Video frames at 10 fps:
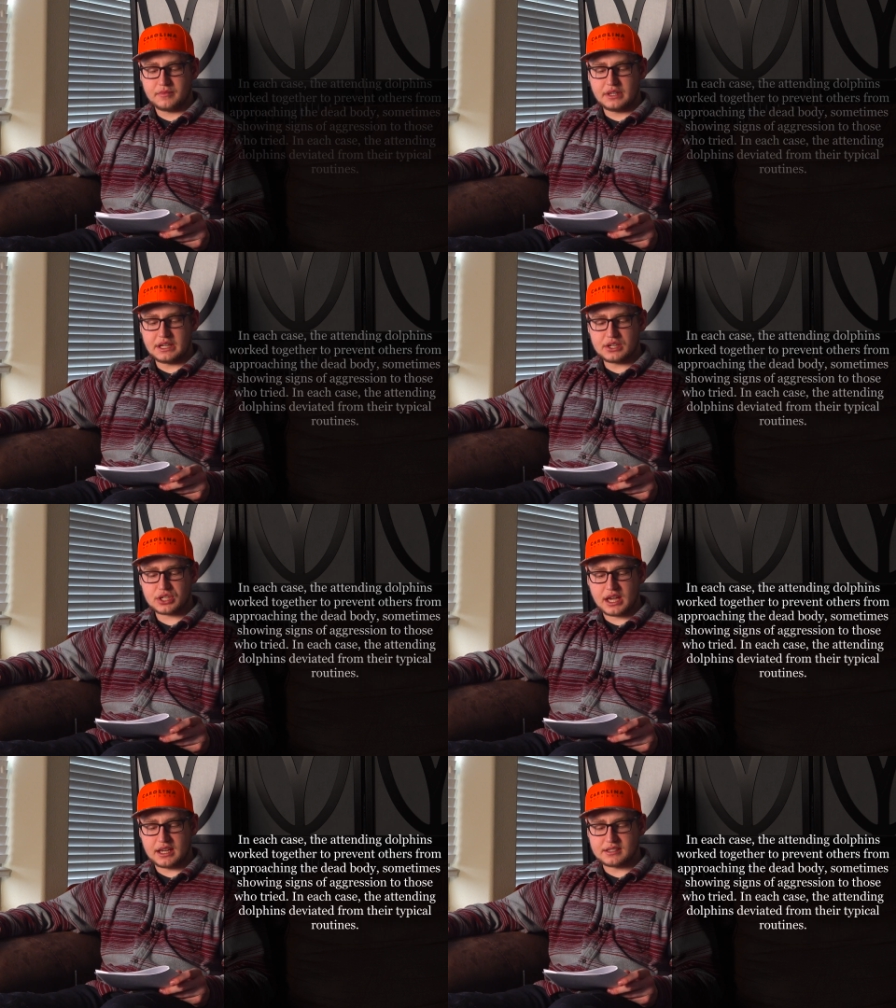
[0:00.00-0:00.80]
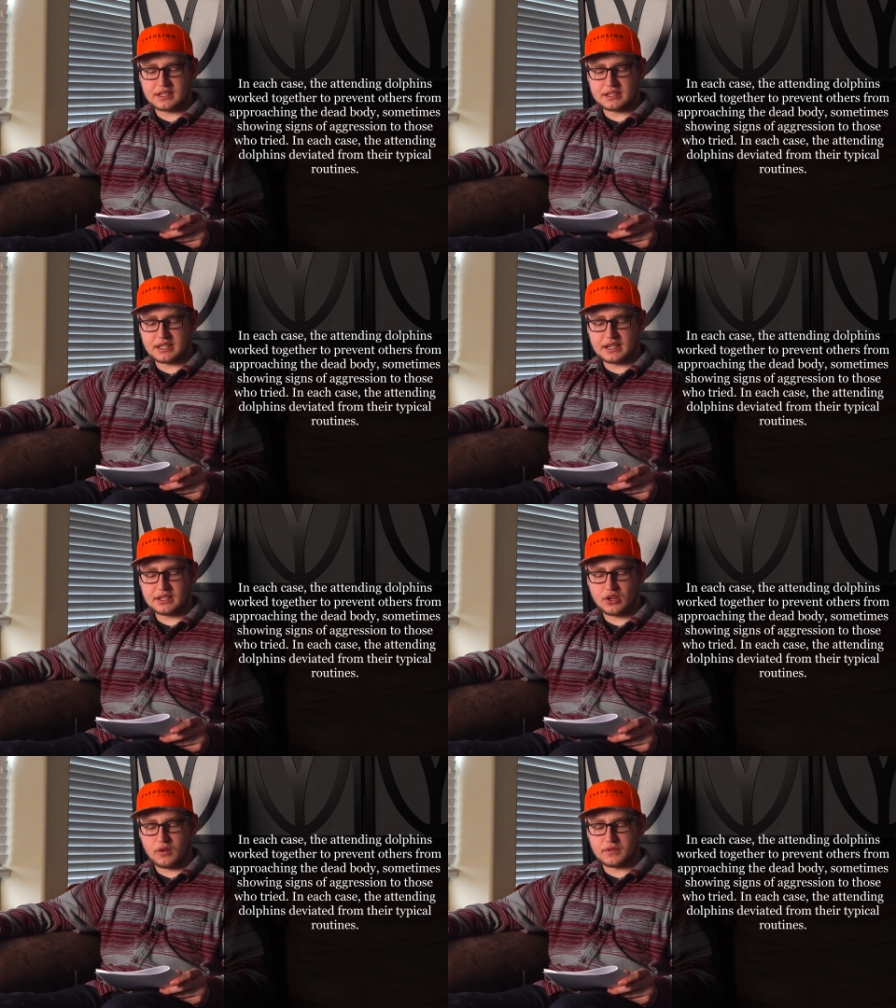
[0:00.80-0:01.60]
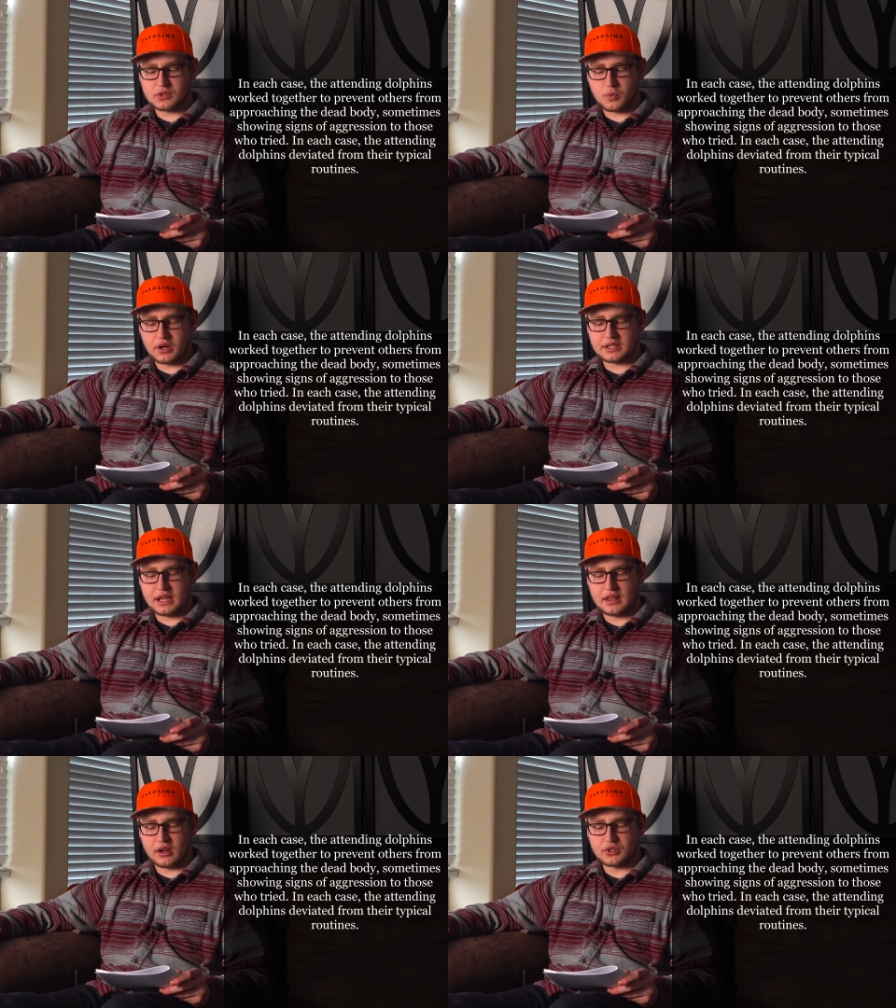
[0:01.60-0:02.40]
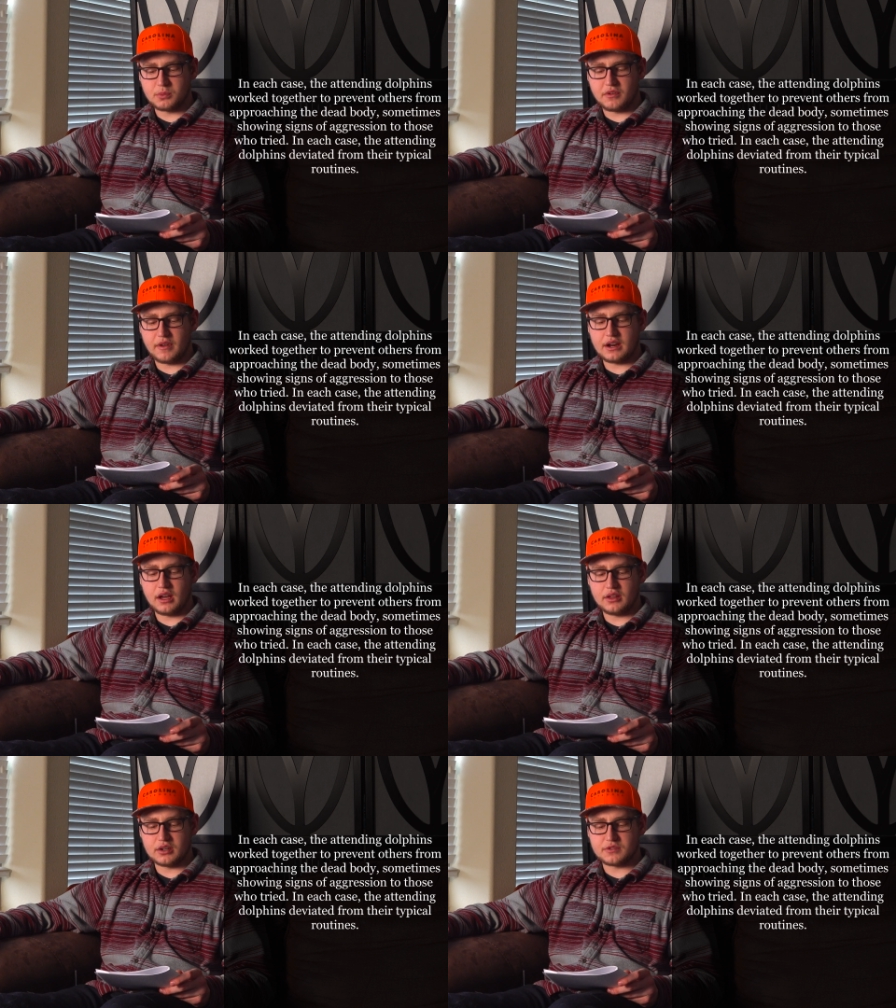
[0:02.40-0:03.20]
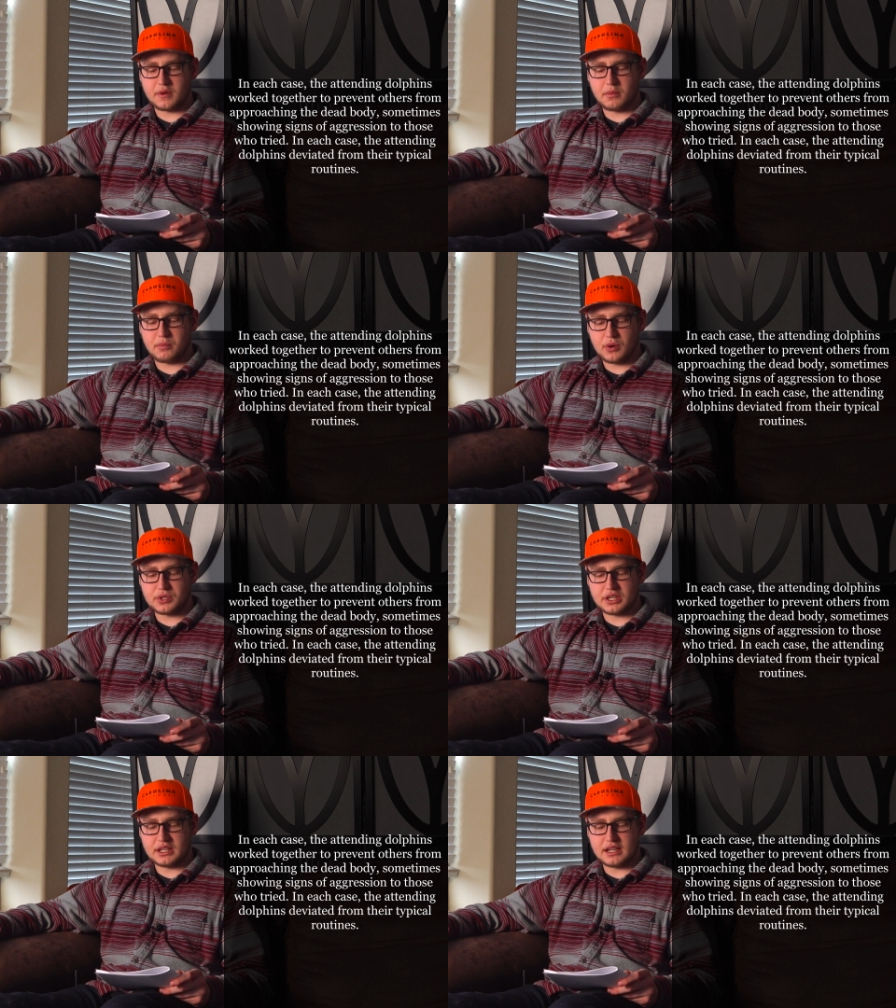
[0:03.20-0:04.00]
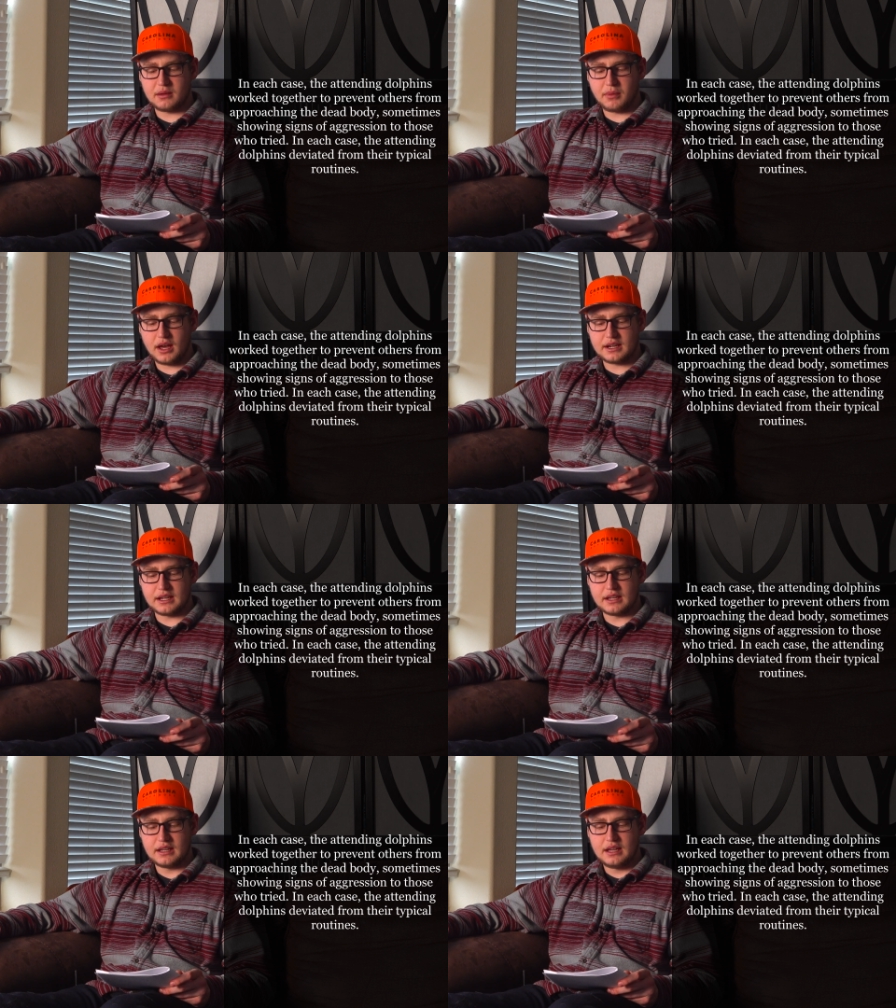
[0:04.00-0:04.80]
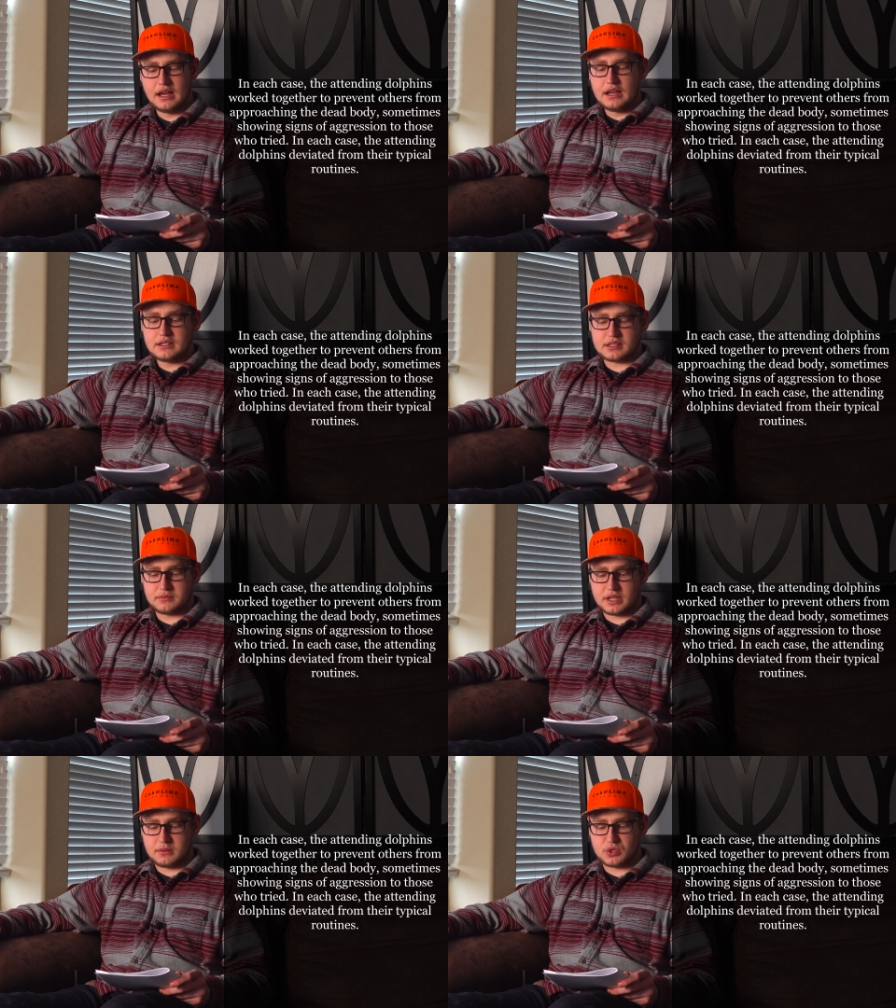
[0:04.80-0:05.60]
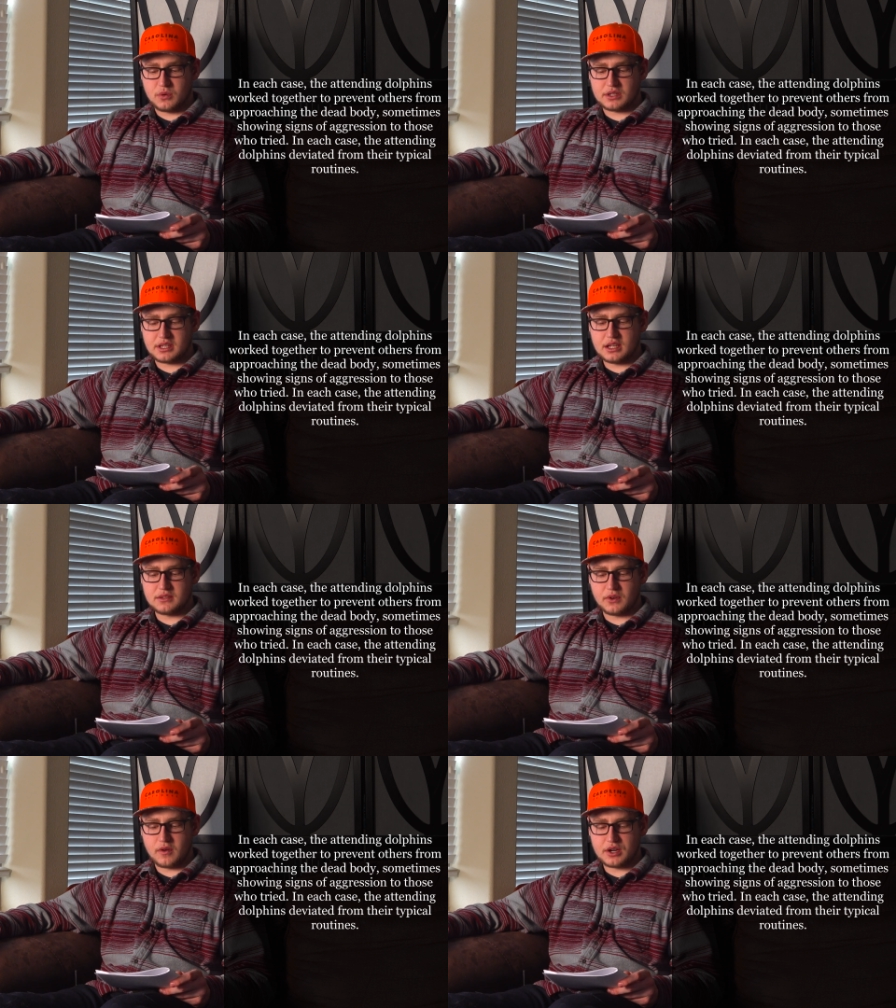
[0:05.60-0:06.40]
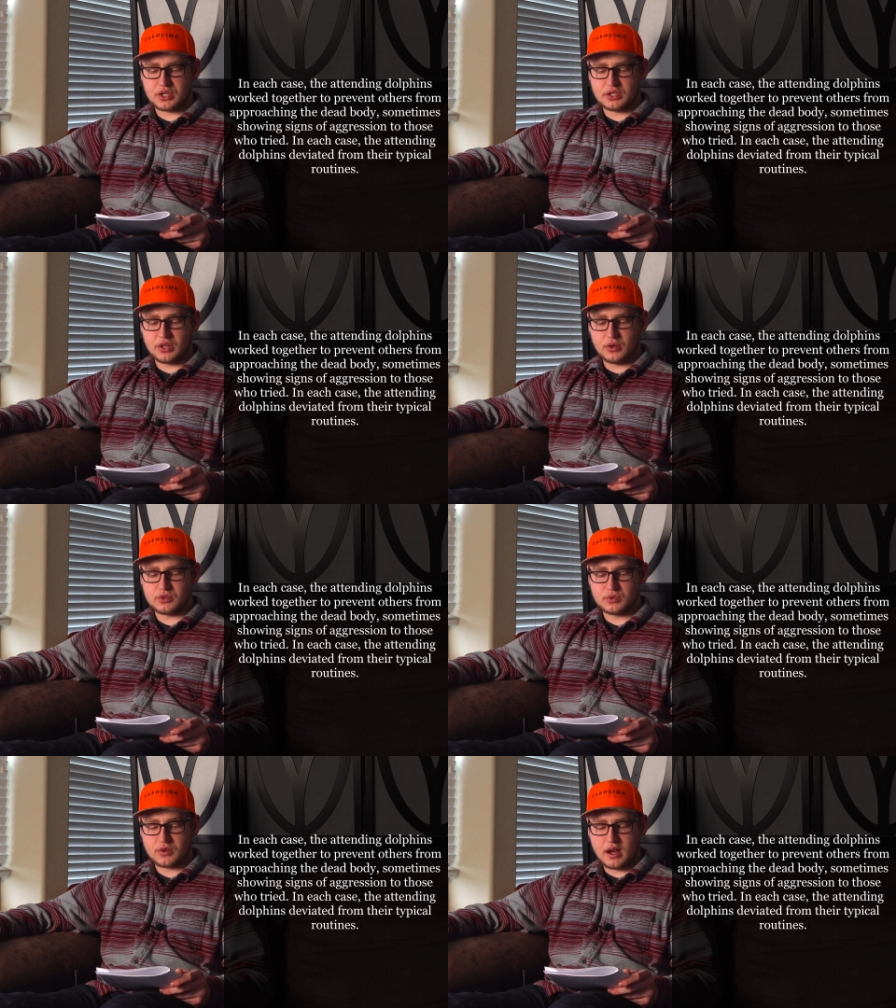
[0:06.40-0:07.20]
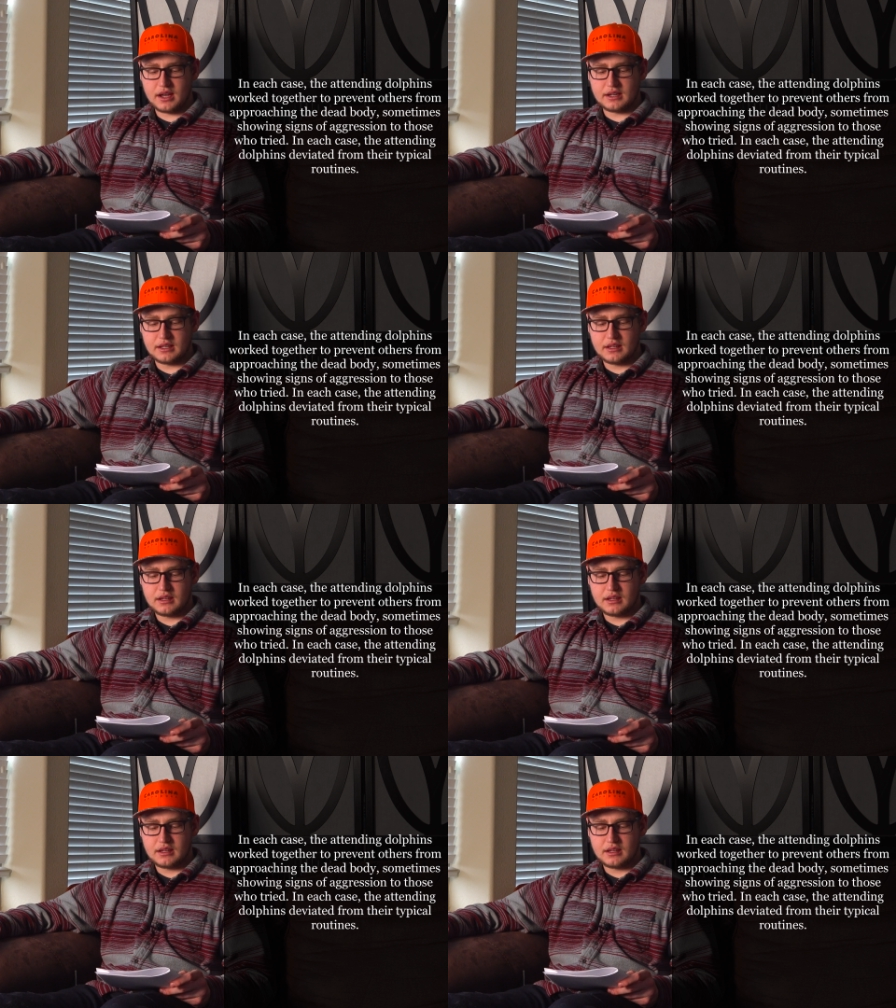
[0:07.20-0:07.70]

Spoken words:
In each case, the attending dolphins worked together to prevent others from approaching the dead body, sometimes showing signs of aggression to those who tried.